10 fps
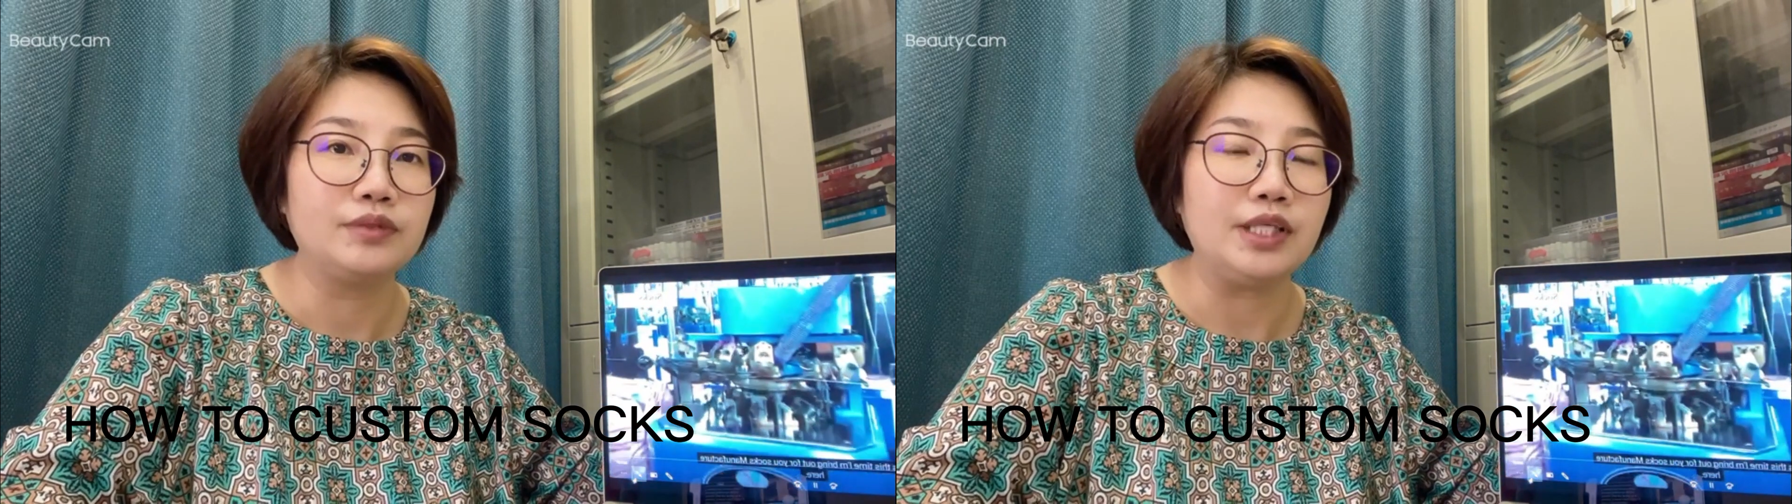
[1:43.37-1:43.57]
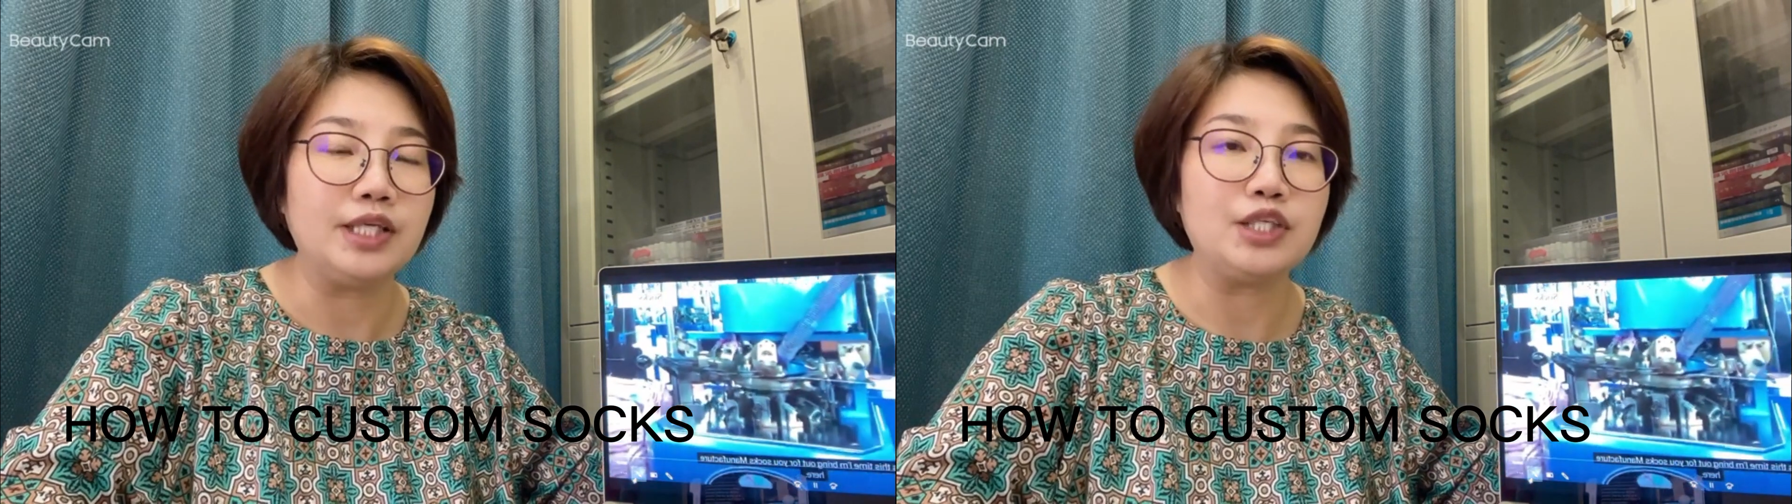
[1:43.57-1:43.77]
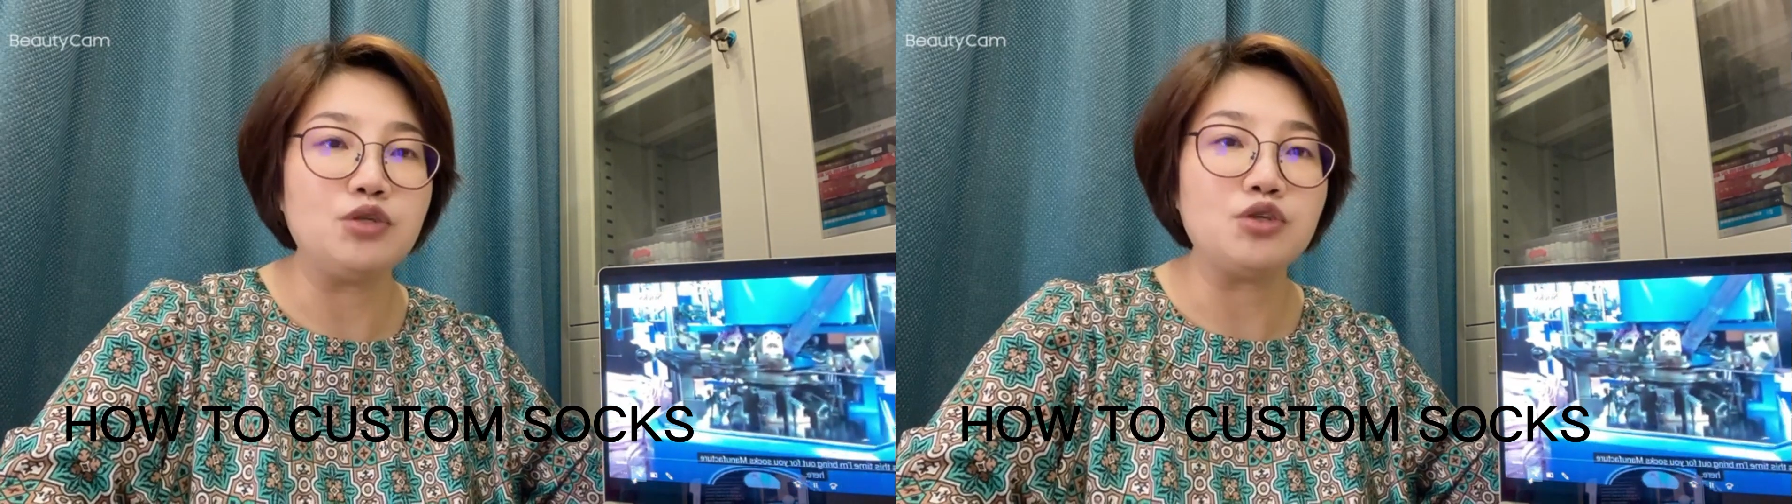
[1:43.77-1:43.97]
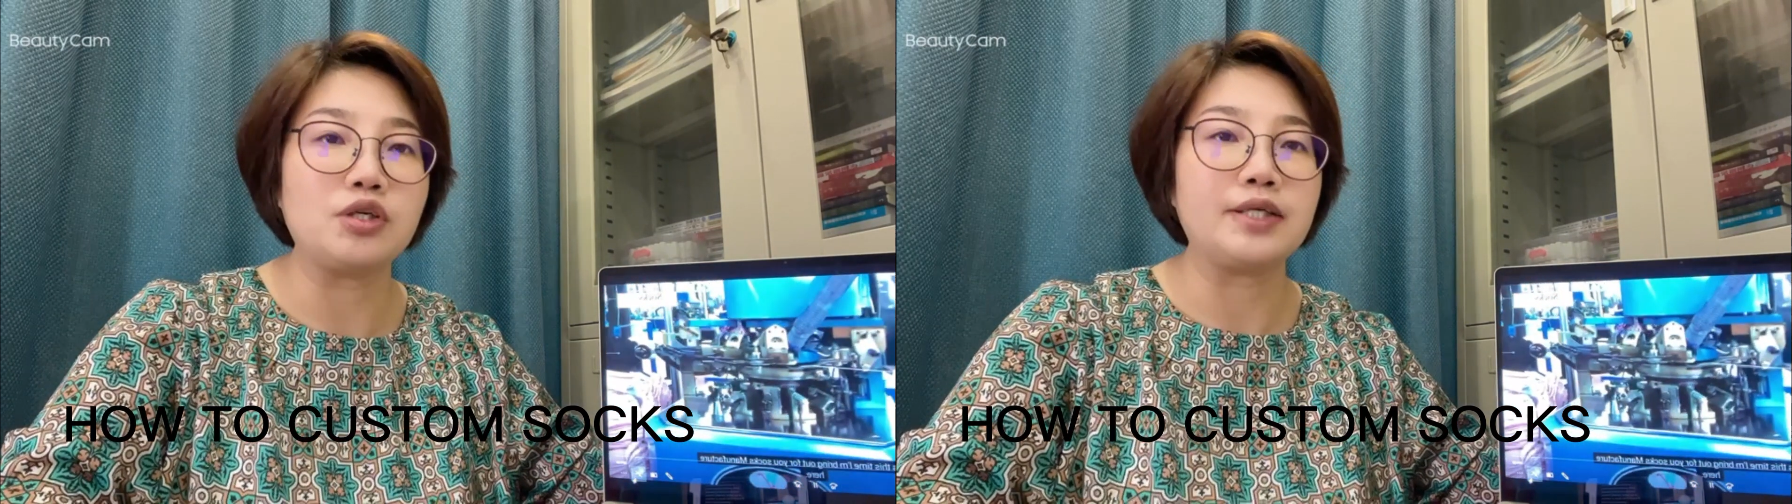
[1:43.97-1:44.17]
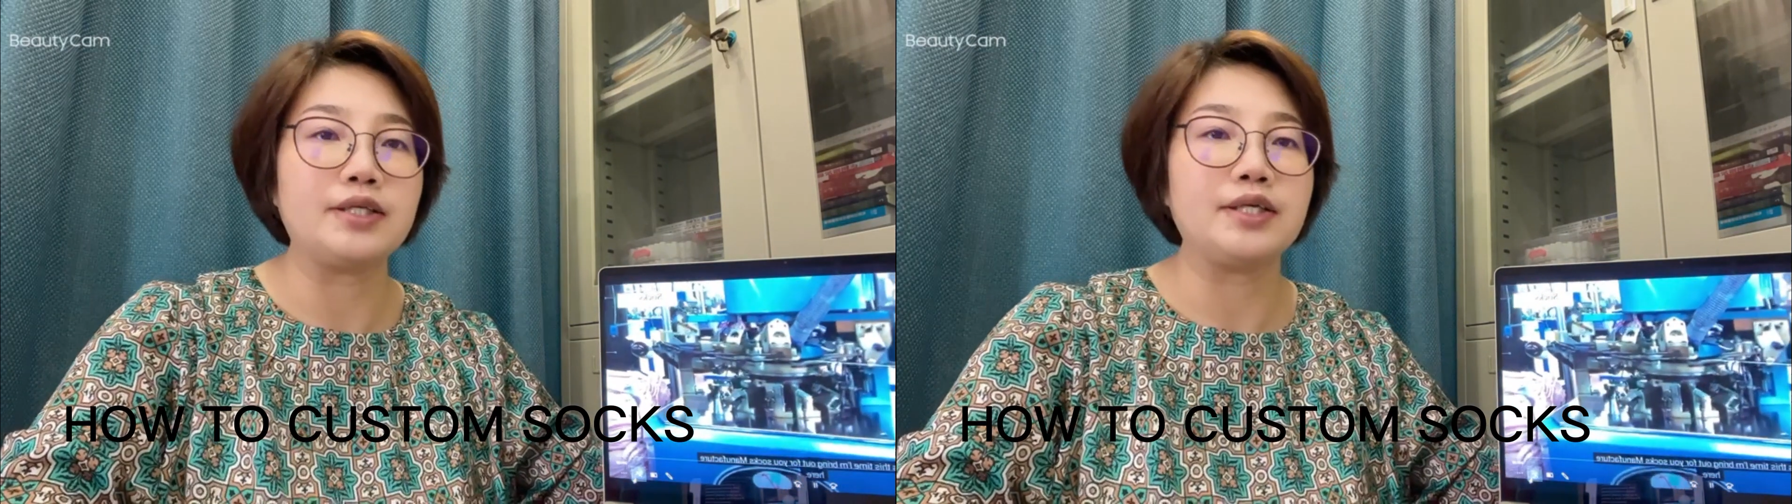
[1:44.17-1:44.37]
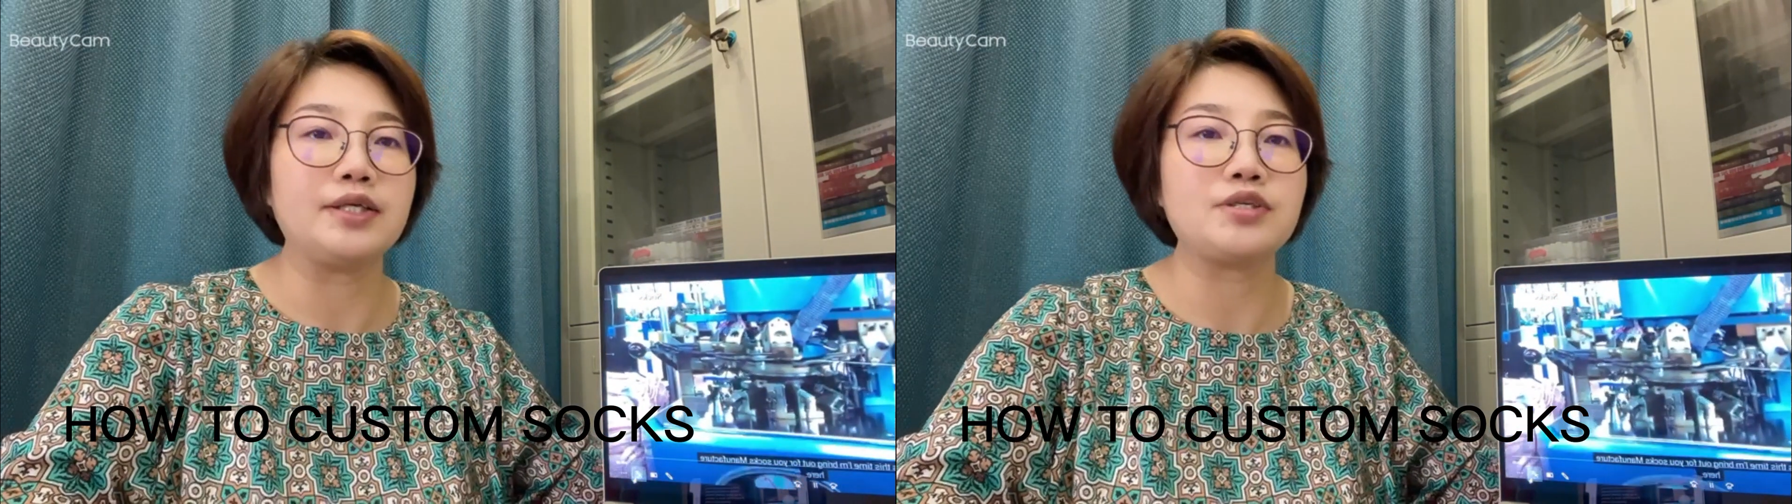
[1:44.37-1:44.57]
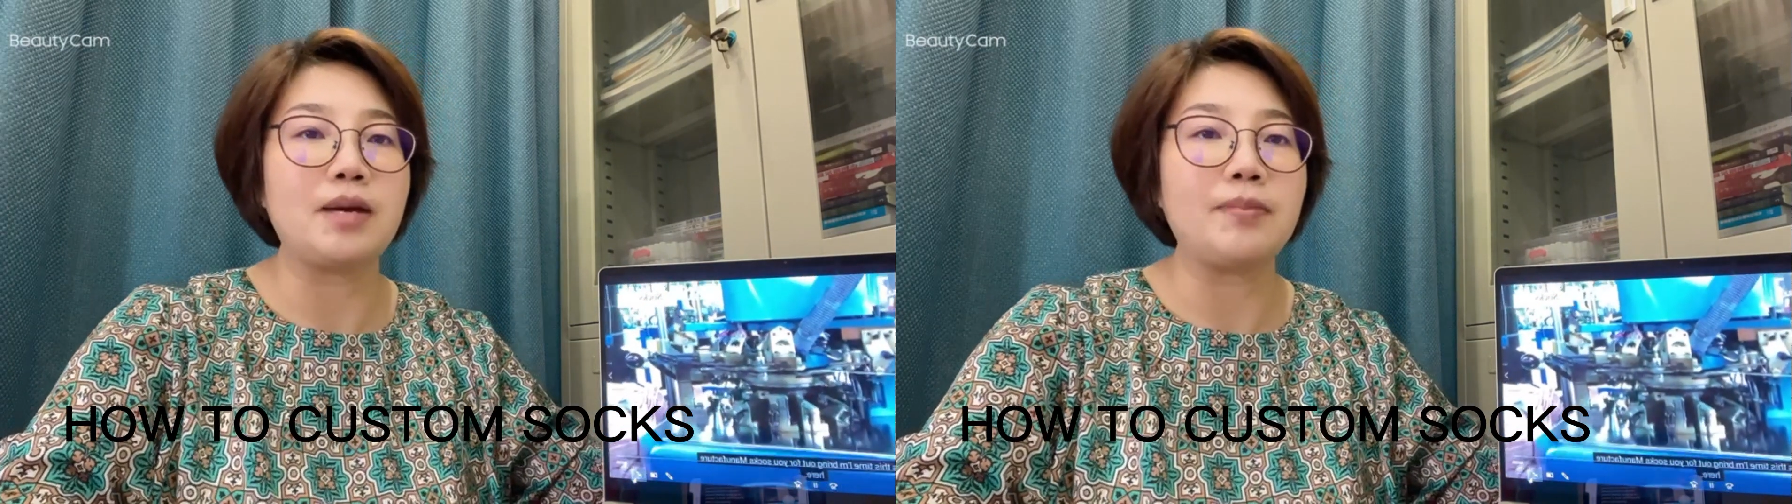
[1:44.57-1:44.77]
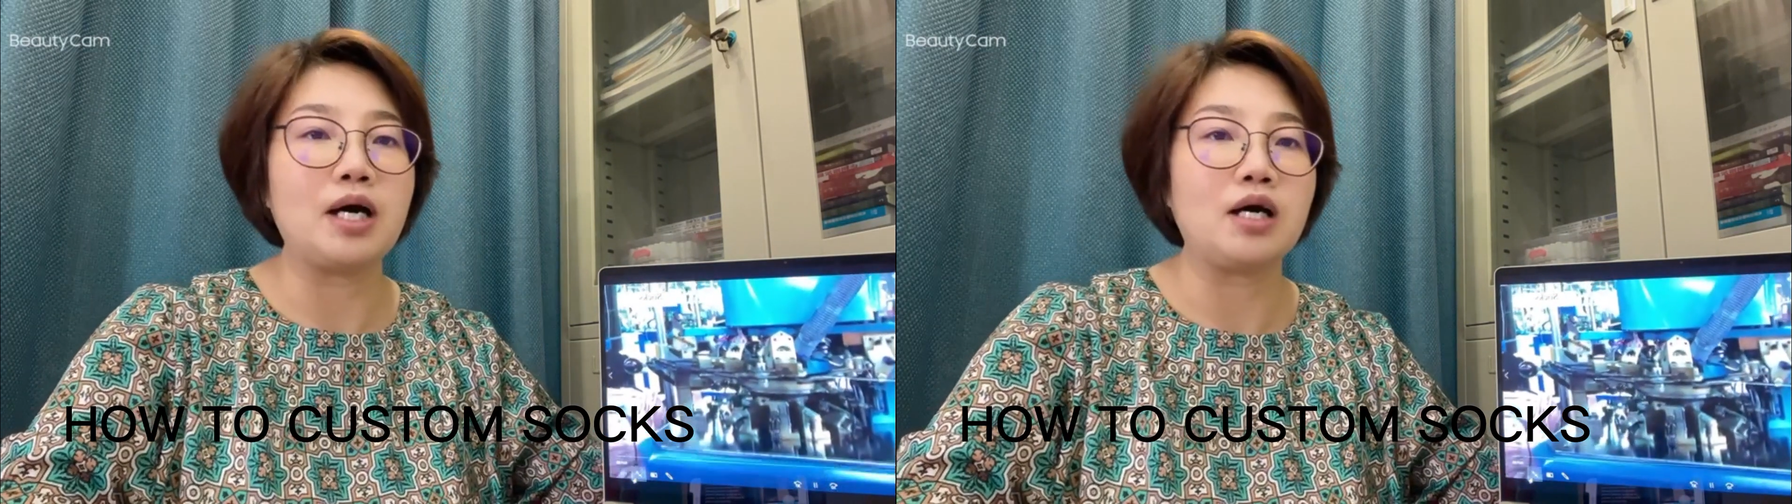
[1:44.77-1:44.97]
It usually takes
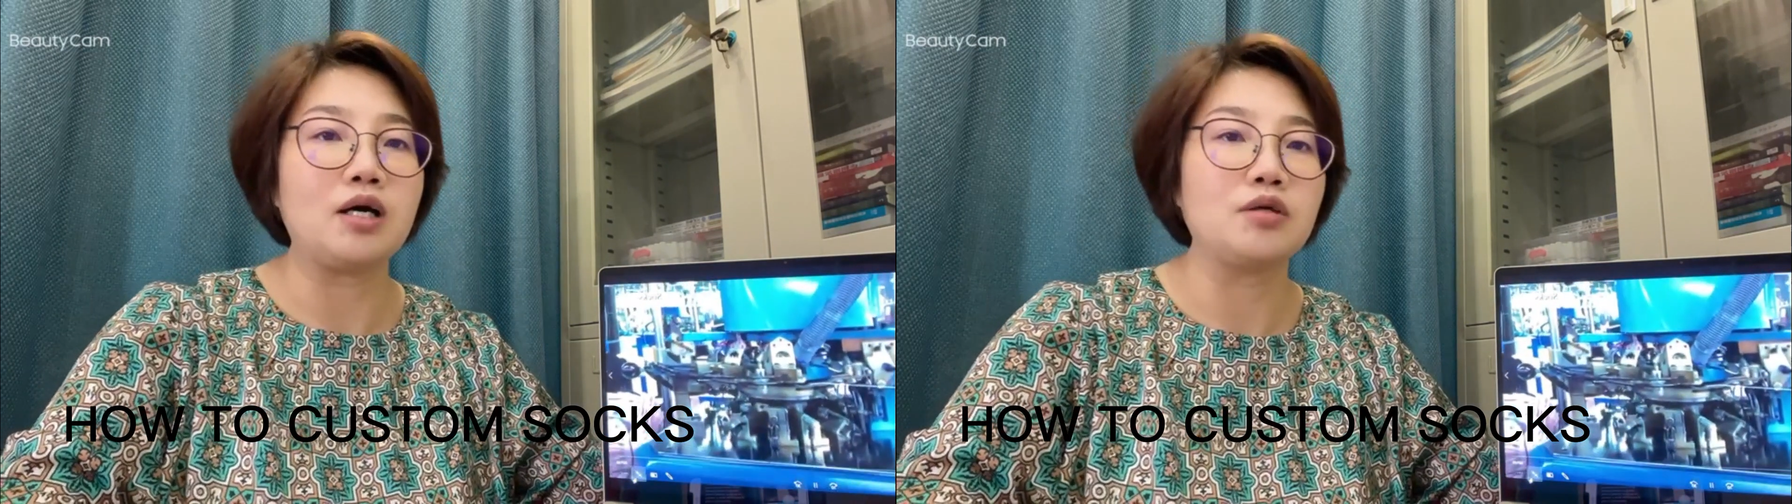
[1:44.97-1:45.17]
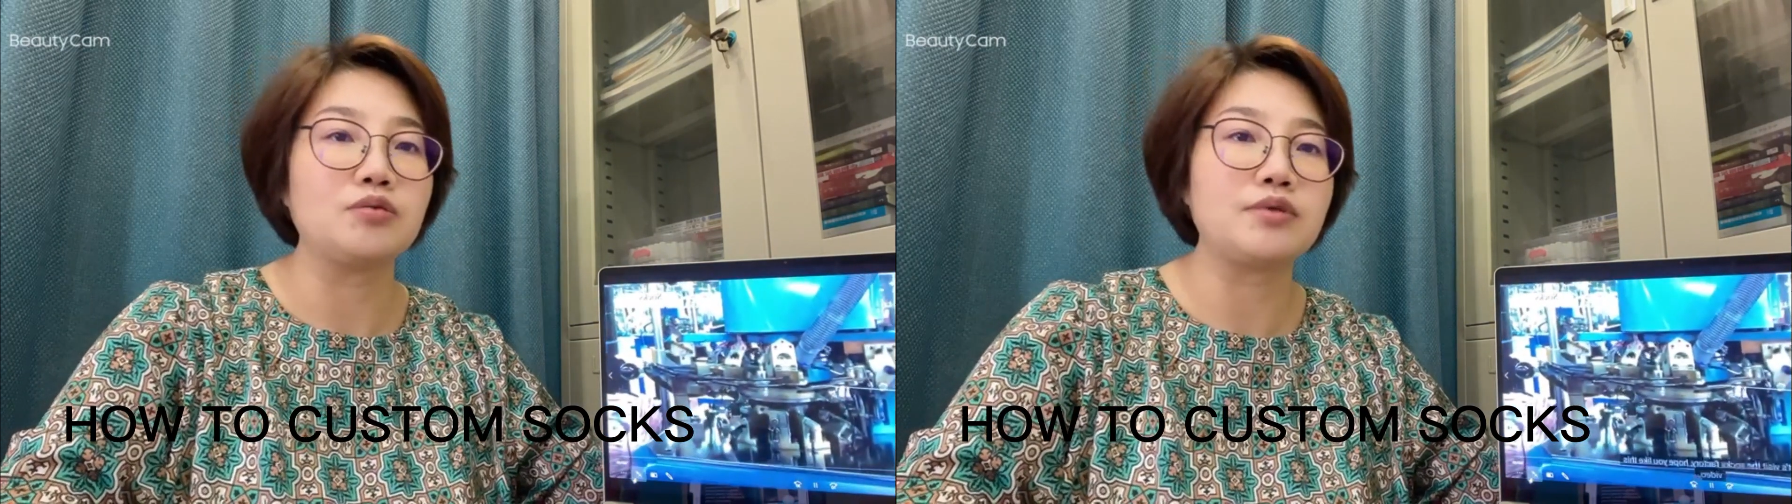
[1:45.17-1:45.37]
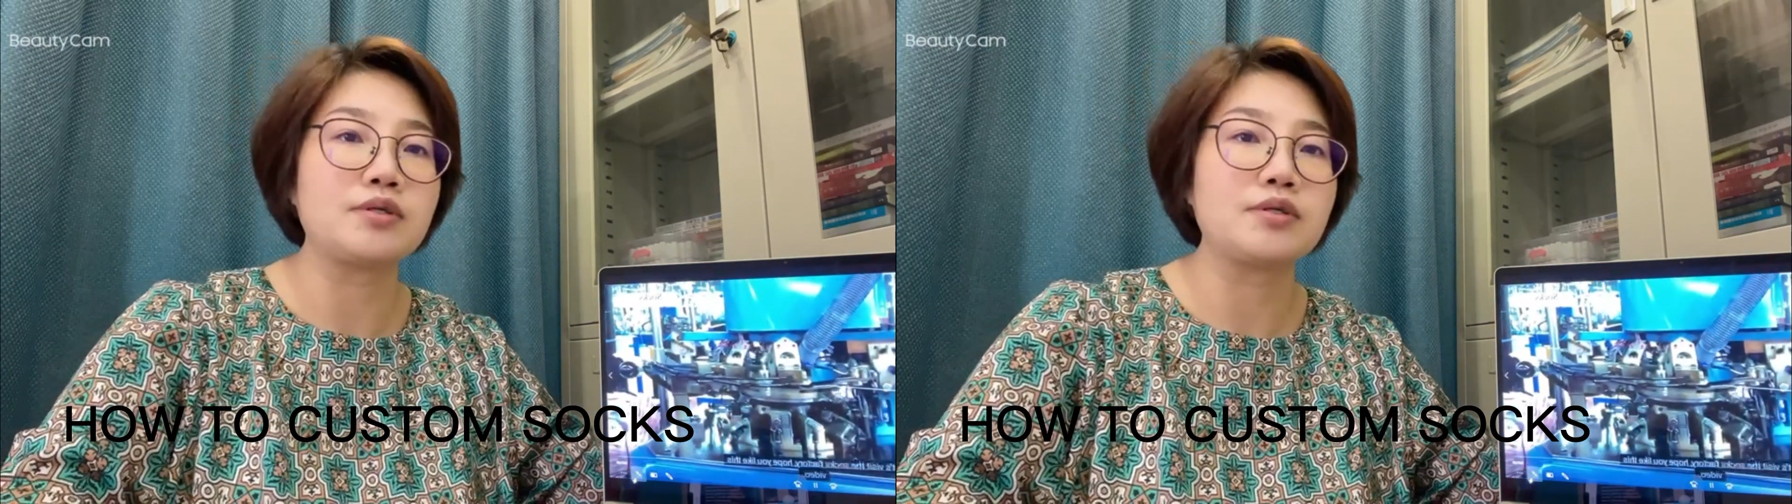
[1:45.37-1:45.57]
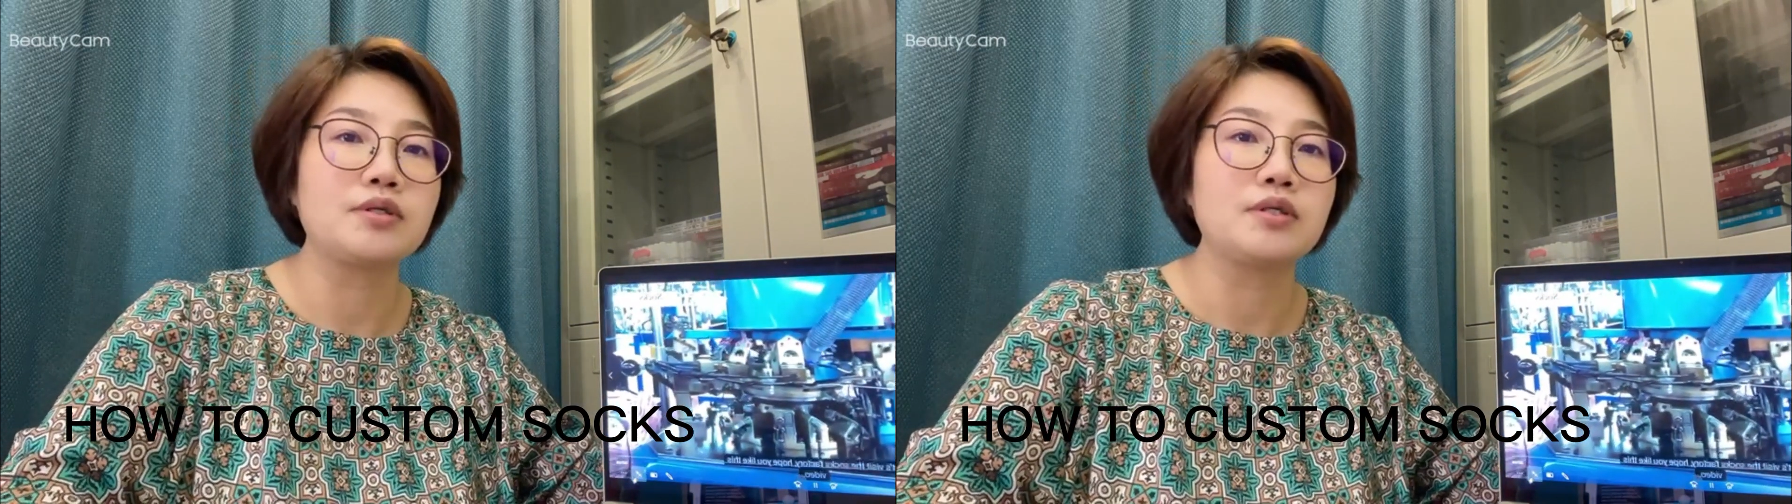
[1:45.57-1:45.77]
about